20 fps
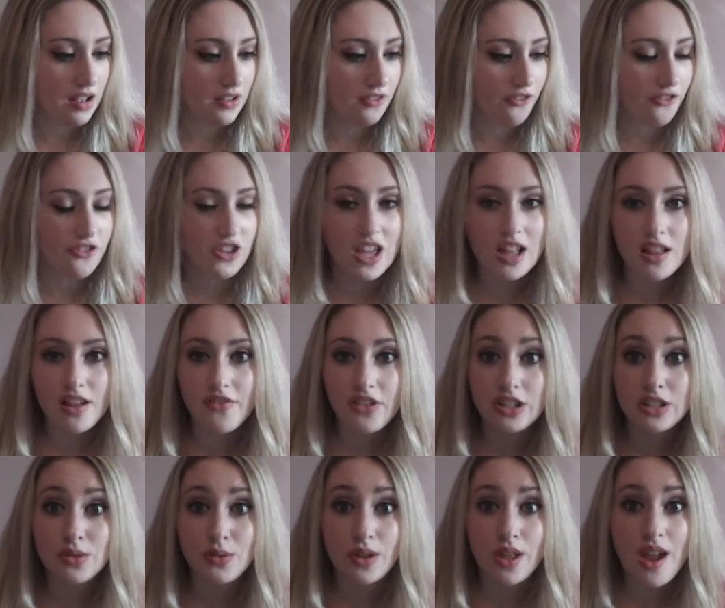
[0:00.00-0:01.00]
feel of
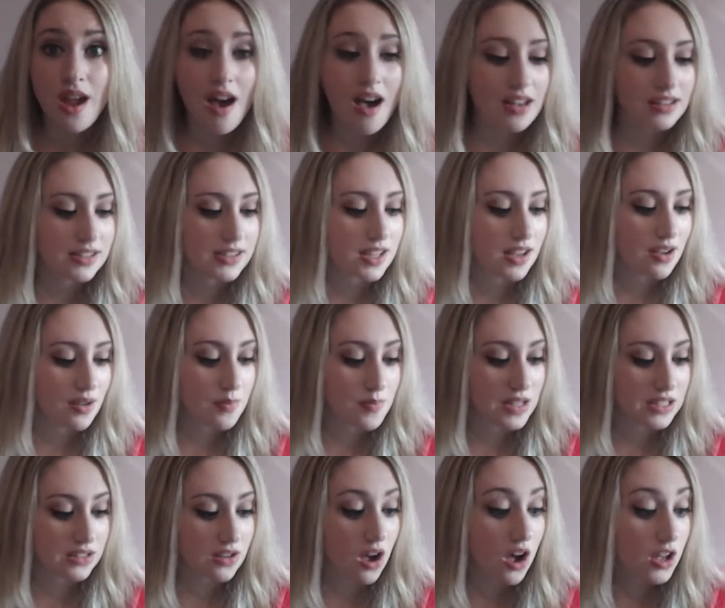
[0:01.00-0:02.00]
it's really awesome.
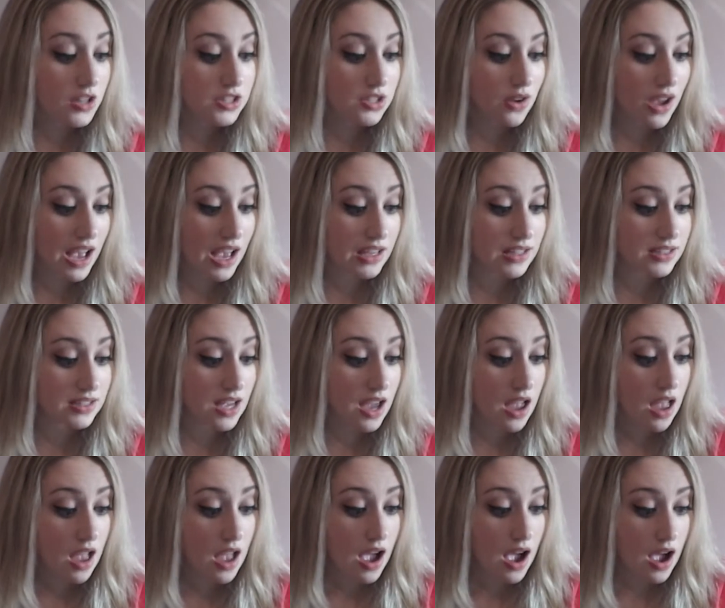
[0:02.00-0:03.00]
This also has
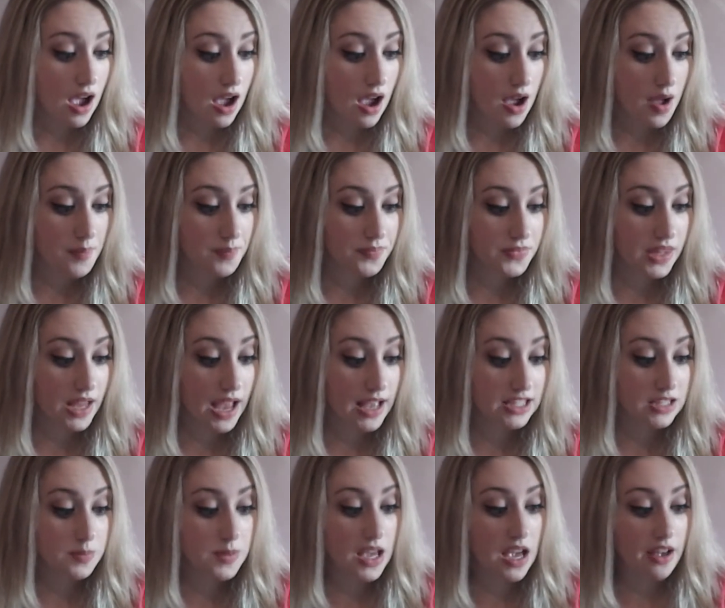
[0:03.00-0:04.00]

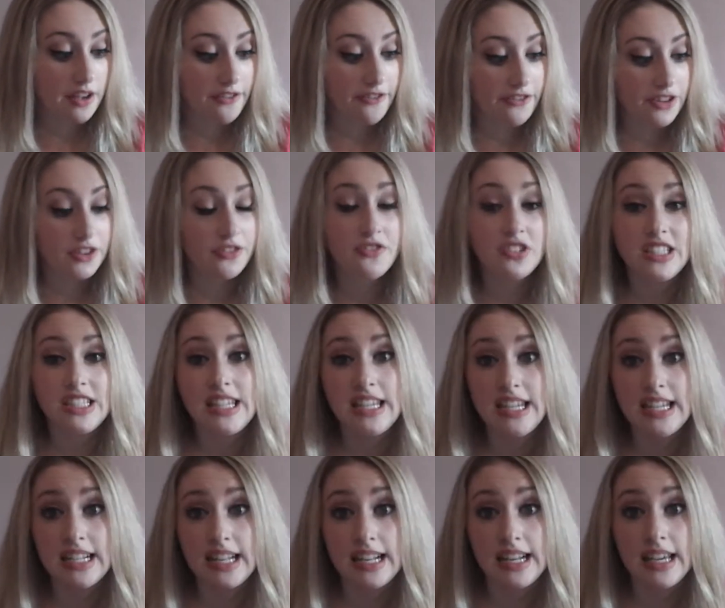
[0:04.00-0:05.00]
SPF
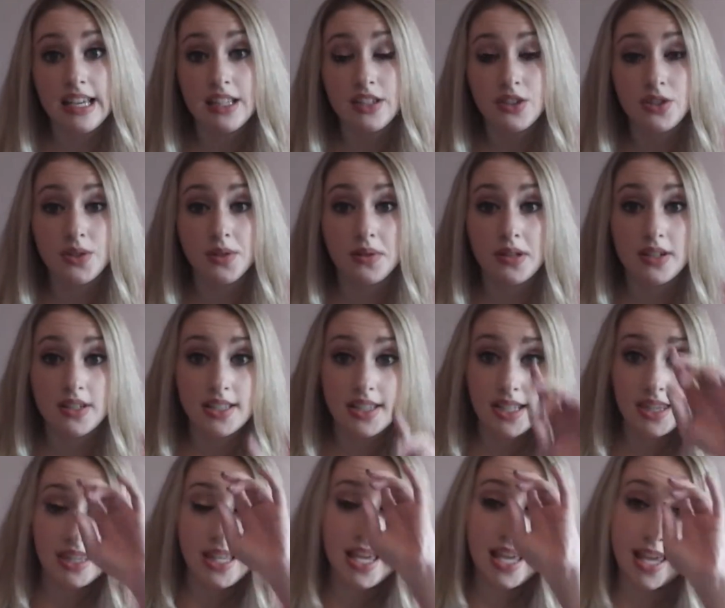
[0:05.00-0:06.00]
15 in it. So here's
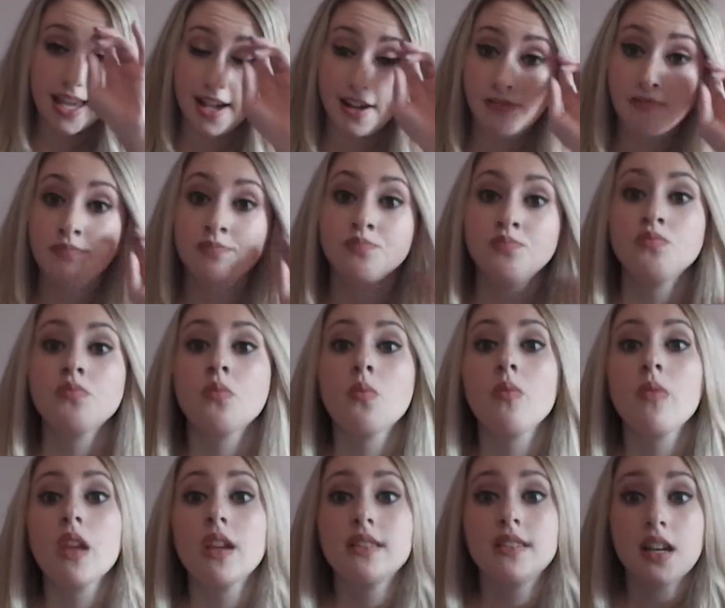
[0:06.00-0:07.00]
the thing.
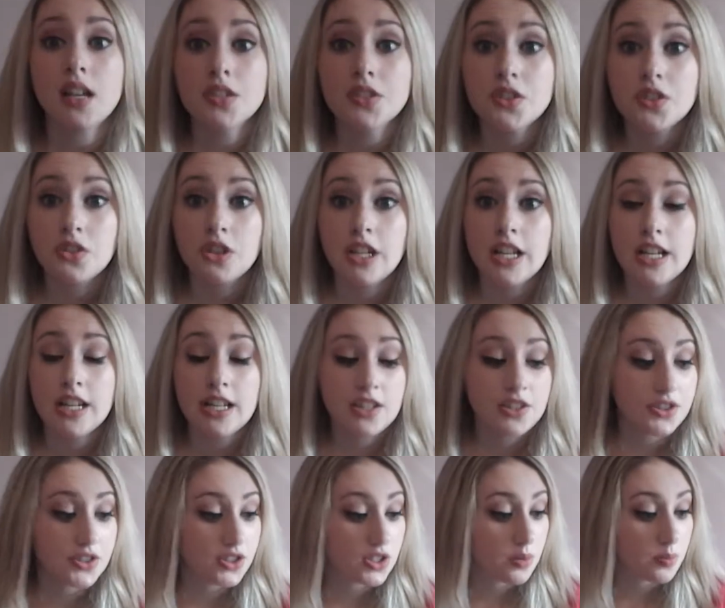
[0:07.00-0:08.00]
Sunscreen
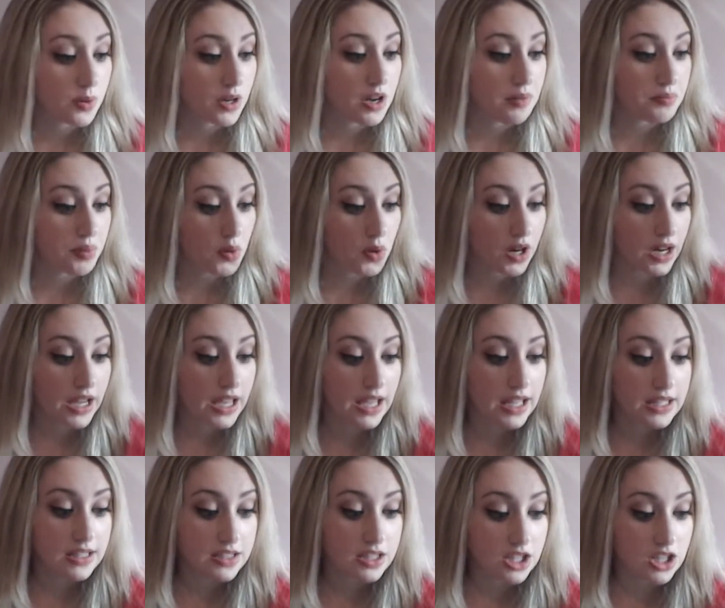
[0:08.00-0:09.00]
is super
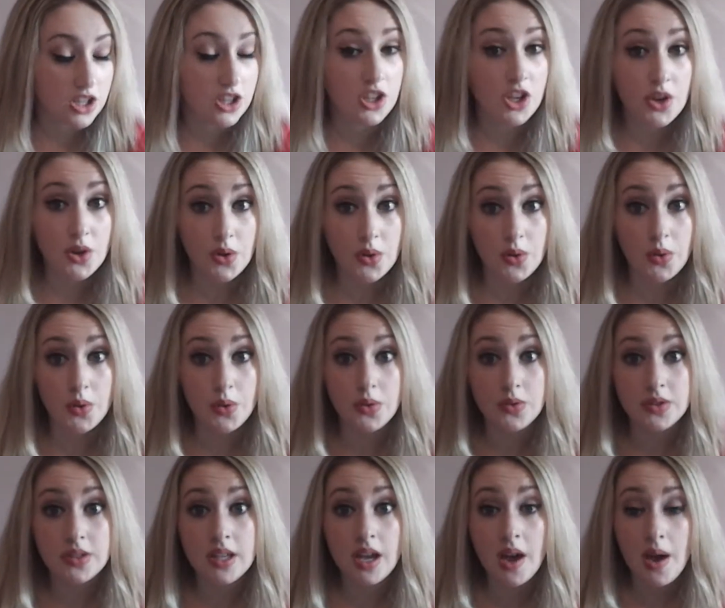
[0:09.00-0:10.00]
important to
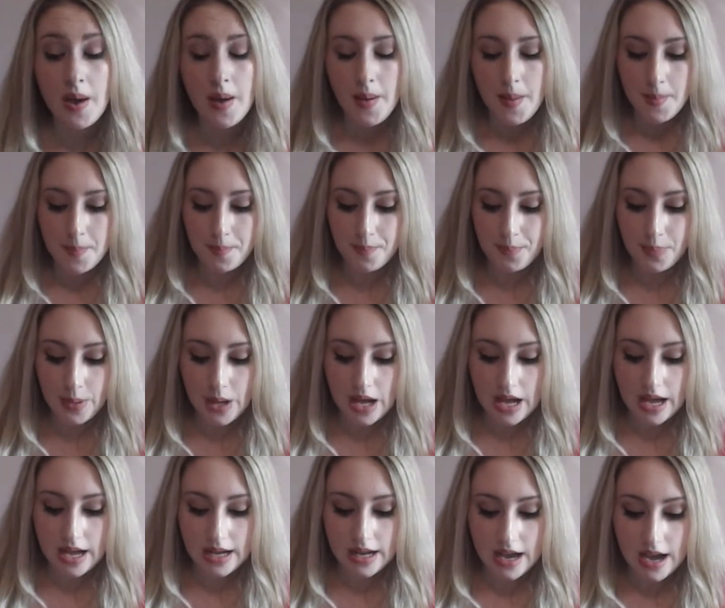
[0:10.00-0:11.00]
use,
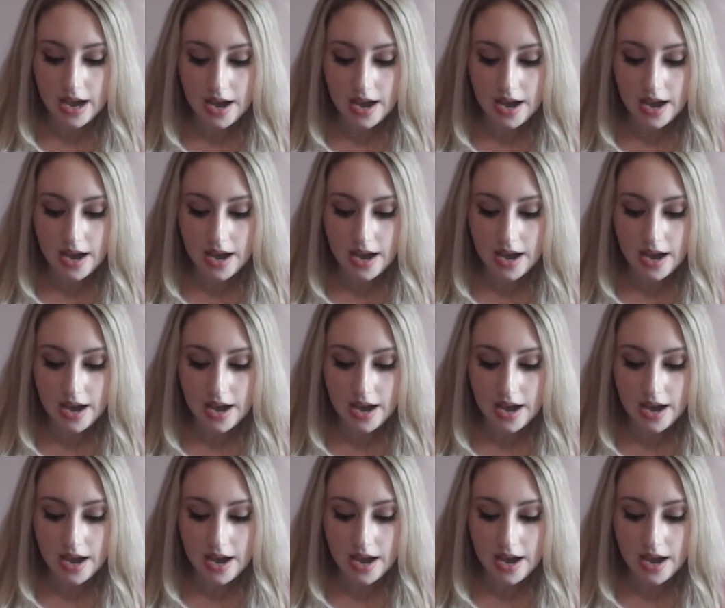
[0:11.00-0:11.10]
but